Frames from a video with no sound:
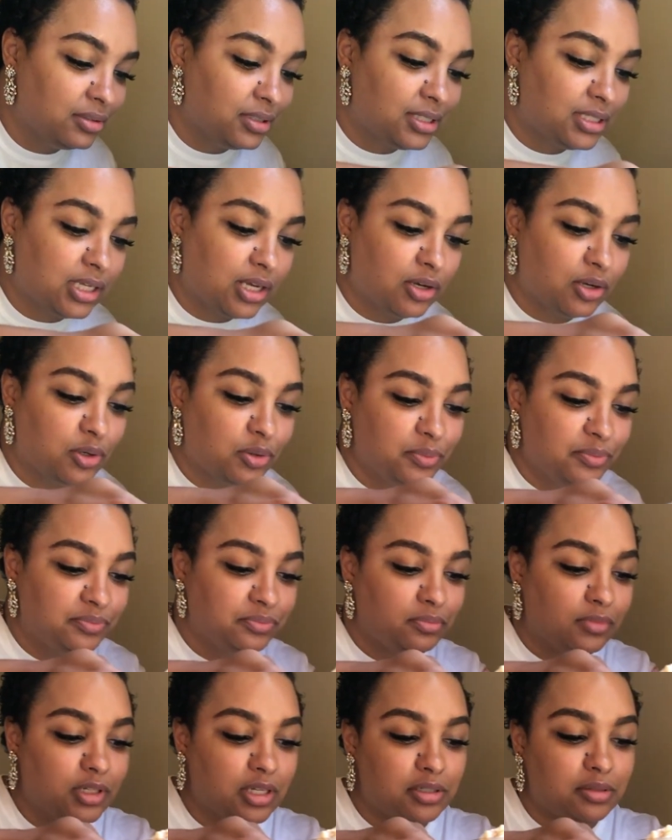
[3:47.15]
So
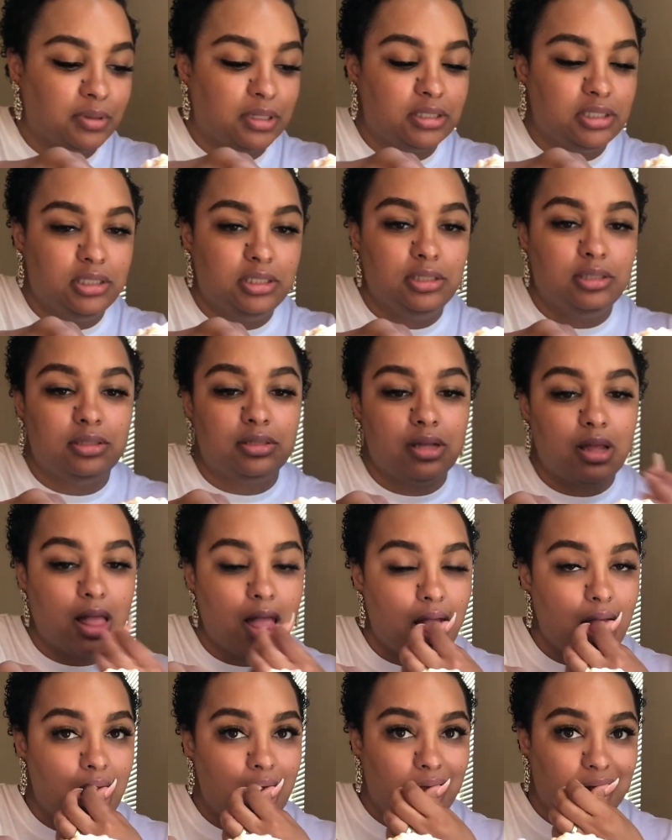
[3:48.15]
there's my cheese.
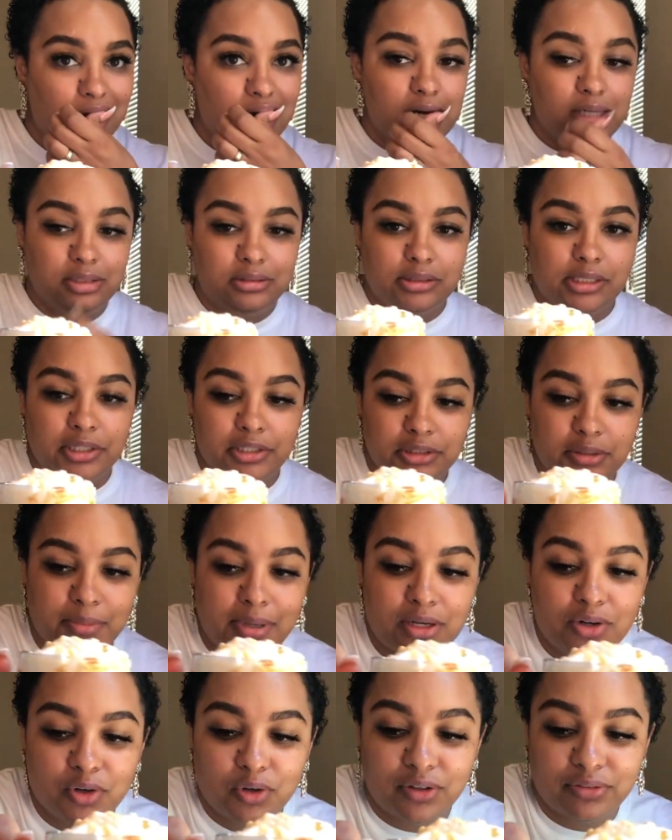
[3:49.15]
Here's
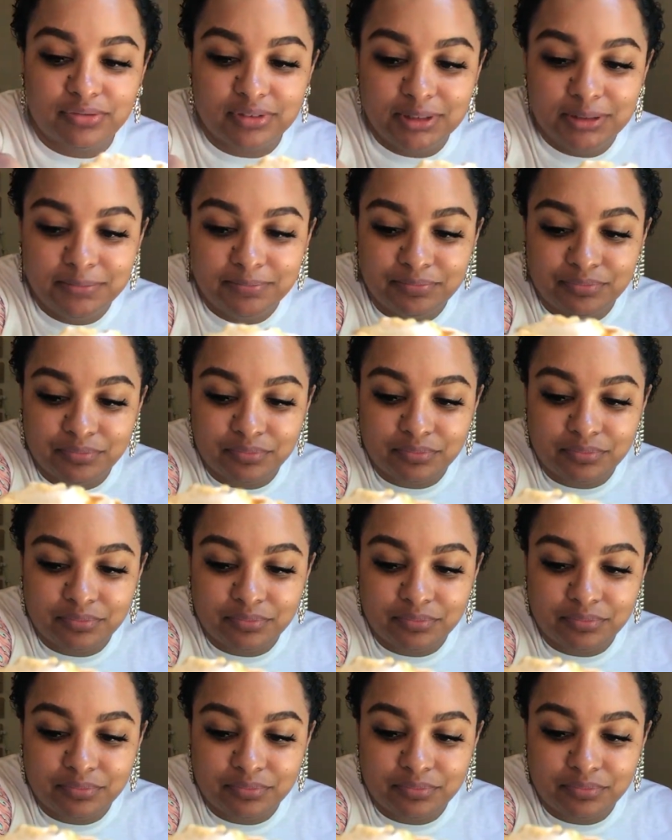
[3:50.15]
my coffee.